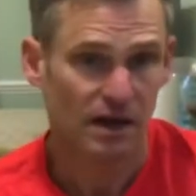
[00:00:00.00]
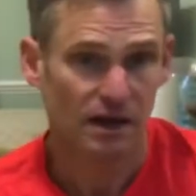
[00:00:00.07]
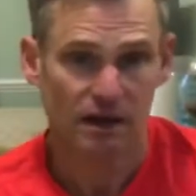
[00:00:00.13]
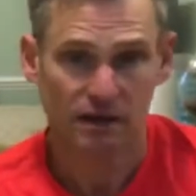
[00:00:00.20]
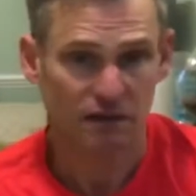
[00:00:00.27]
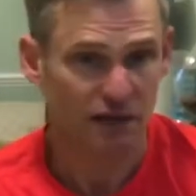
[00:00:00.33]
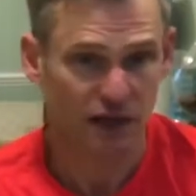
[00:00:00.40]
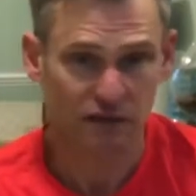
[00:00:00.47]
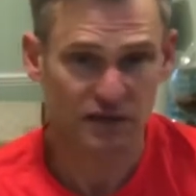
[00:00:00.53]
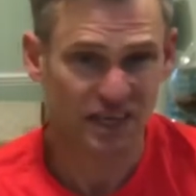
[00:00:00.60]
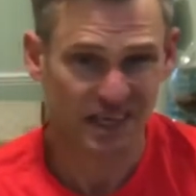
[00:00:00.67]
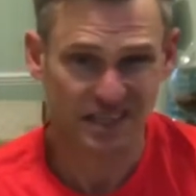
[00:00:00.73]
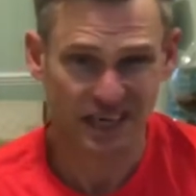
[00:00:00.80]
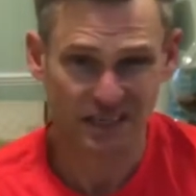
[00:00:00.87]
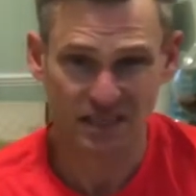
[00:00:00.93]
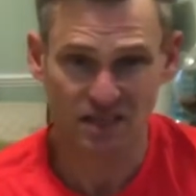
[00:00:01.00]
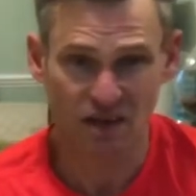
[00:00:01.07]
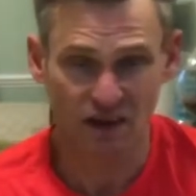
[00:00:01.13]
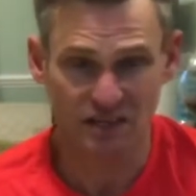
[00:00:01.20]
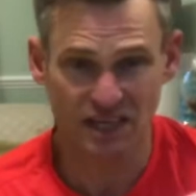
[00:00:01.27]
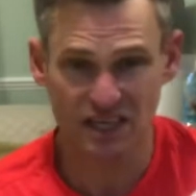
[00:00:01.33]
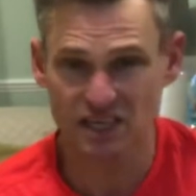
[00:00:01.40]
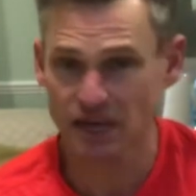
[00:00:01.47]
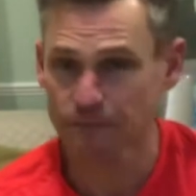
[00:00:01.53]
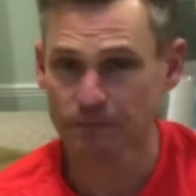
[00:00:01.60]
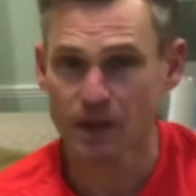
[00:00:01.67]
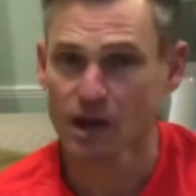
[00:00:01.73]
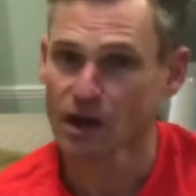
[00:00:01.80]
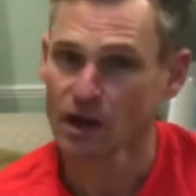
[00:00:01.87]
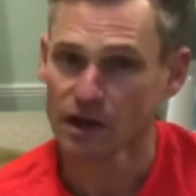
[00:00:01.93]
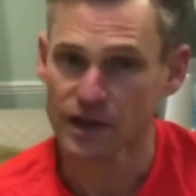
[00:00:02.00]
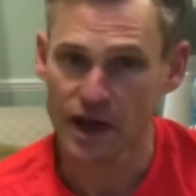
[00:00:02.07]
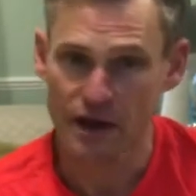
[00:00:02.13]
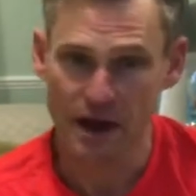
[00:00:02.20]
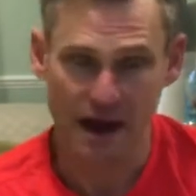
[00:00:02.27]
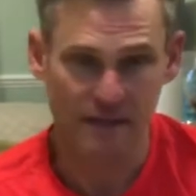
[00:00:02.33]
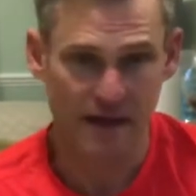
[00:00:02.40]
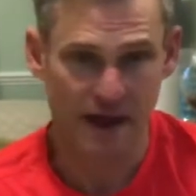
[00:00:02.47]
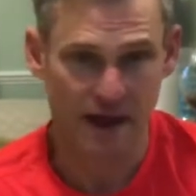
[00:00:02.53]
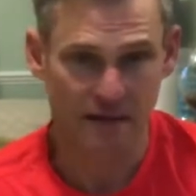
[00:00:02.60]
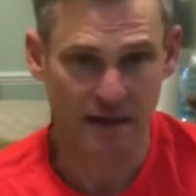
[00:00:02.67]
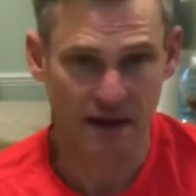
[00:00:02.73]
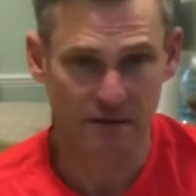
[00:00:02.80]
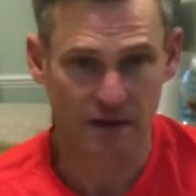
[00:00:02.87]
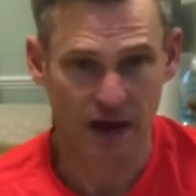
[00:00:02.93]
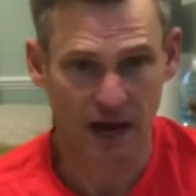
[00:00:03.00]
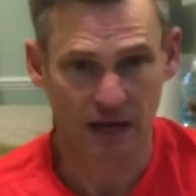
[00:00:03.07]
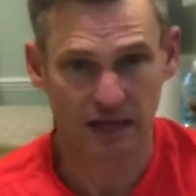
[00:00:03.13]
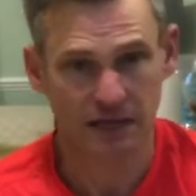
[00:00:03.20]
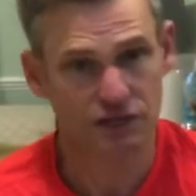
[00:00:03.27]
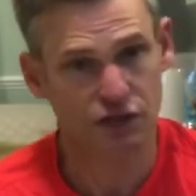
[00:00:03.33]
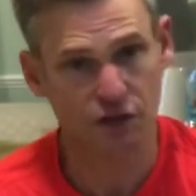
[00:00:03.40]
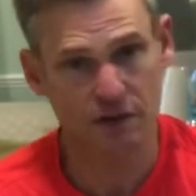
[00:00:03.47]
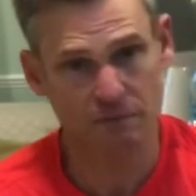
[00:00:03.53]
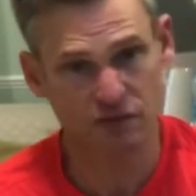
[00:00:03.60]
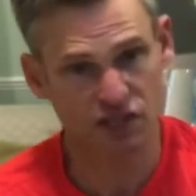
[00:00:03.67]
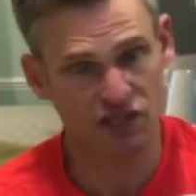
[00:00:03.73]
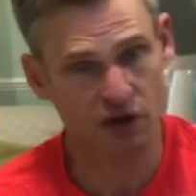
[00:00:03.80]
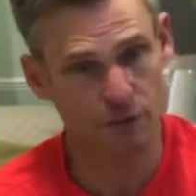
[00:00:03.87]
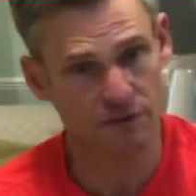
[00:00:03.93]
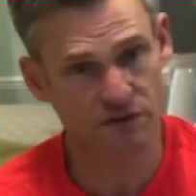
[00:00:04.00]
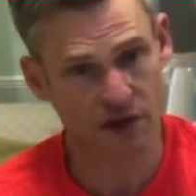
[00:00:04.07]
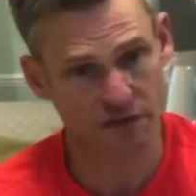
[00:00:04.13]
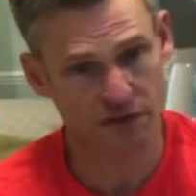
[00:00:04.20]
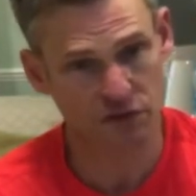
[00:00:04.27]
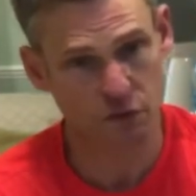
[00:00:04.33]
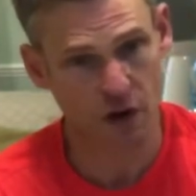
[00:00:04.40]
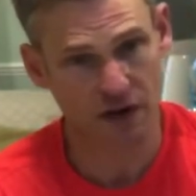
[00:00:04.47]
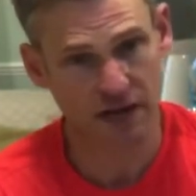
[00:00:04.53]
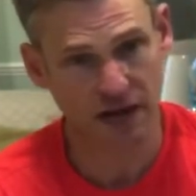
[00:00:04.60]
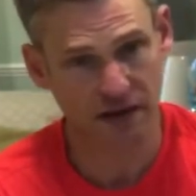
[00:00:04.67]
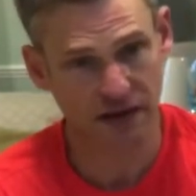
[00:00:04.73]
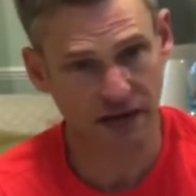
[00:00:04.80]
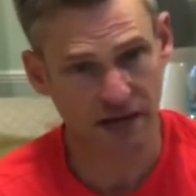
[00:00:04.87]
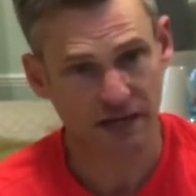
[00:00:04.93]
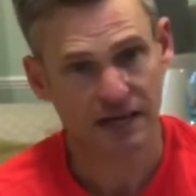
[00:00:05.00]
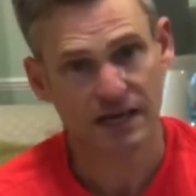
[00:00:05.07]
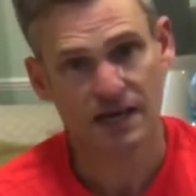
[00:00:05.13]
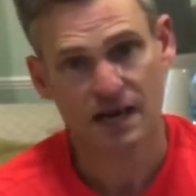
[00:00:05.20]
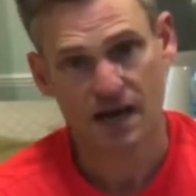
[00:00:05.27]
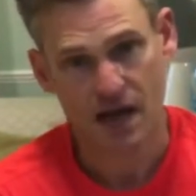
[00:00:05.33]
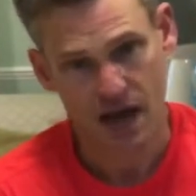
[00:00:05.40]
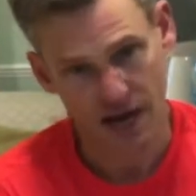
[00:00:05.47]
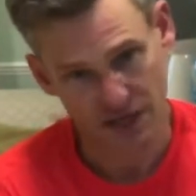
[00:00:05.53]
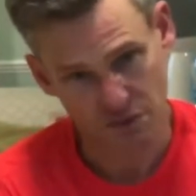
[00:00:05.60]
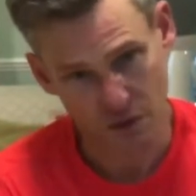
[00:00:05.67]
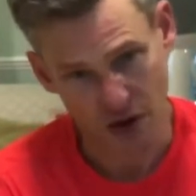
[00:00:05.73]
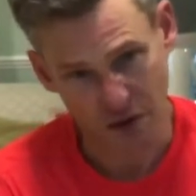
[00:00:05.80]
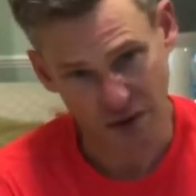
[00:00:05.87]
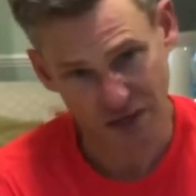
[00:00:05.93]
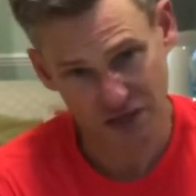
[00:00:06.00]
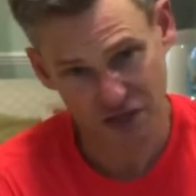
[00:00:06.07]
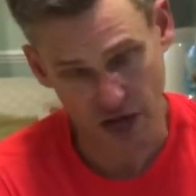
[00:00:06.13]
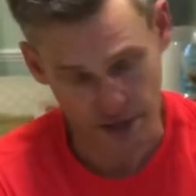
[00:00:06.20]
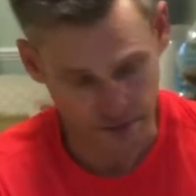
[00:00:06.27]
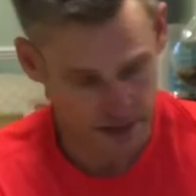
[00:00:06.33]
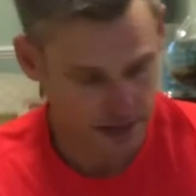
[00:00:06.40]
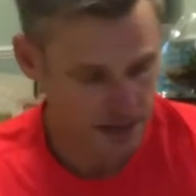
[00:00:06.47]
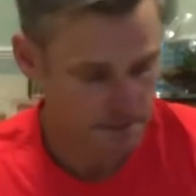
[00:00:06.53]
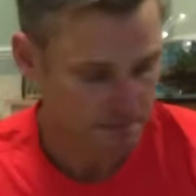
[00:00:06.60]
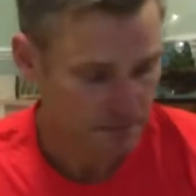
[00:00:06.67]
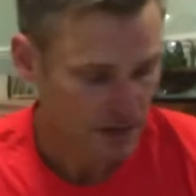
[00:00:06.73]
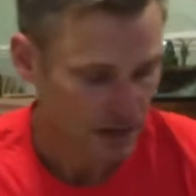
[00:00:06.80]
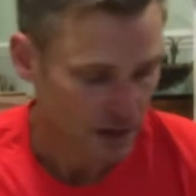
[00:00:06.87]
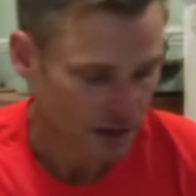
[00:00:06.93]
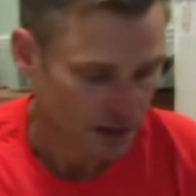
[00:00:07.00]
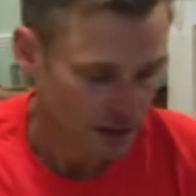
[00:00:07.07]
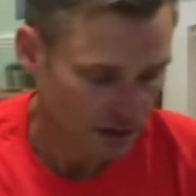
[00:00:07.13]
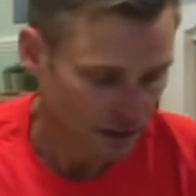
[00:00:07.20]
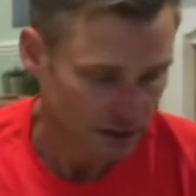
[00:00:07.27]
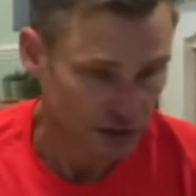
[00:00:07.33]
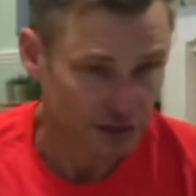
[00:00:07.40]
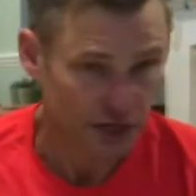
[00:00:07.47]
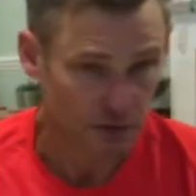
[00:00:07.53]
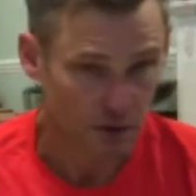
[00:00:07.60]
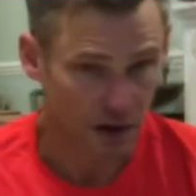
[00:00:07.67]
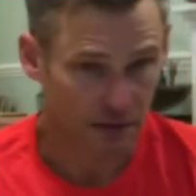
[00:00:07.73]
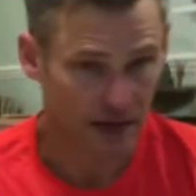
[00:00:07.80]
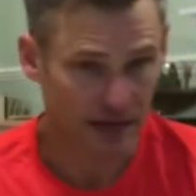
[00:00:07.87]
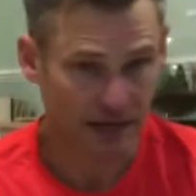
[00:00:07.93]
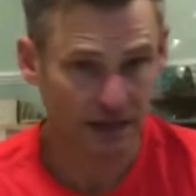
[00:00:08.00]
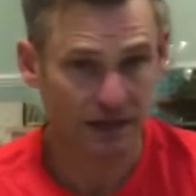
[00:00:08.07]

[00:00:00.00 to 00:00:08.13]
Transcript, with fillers: think of six exercises, you know, and then, and then uh, do them just like we've done this workout here as well. So, you're doing well here.